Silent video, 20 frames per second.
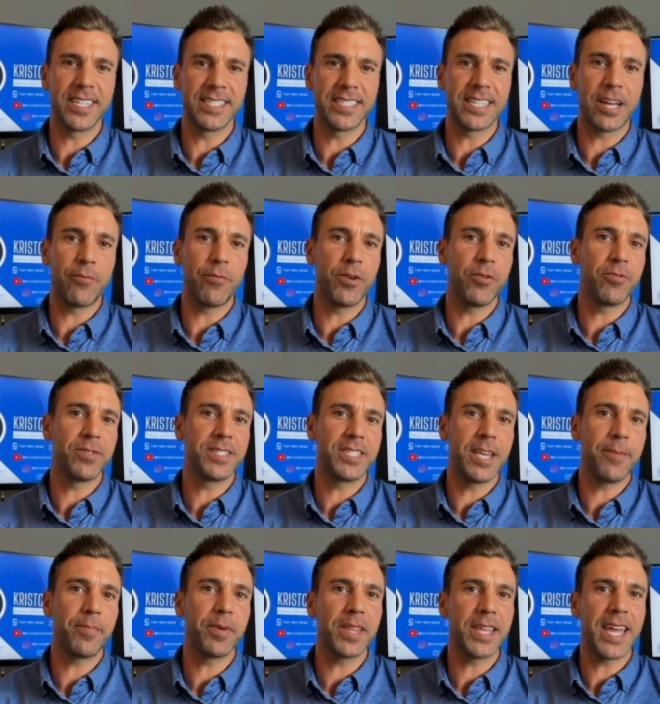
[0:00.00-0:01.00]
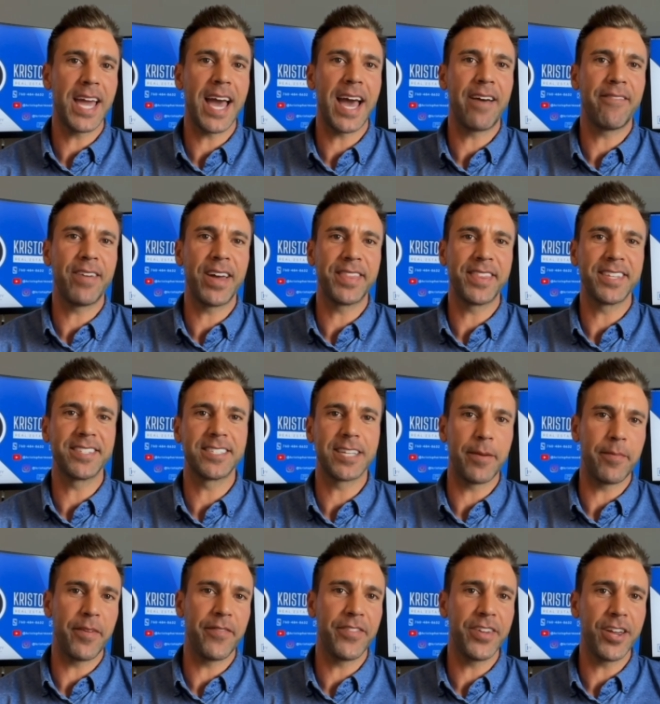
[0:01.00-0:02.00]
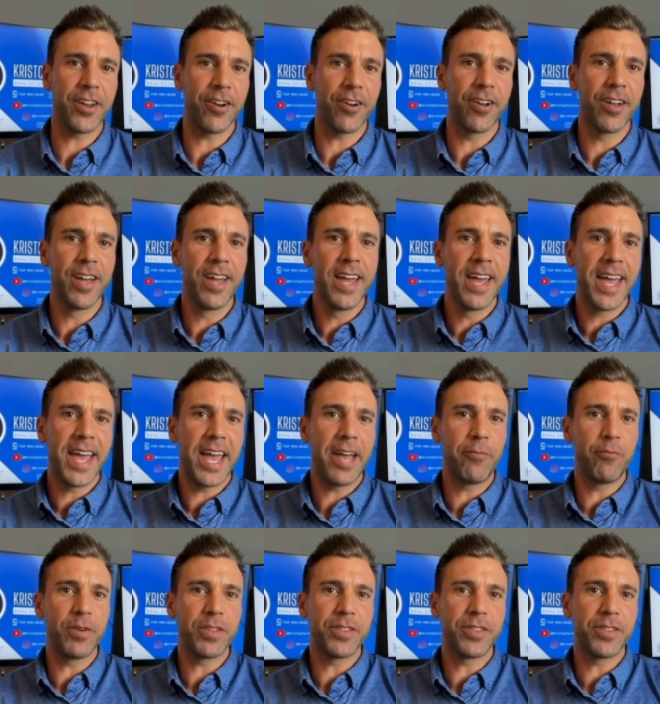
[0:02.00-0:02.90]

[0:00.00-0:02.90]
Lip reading: that we would typically have at this time of year. And with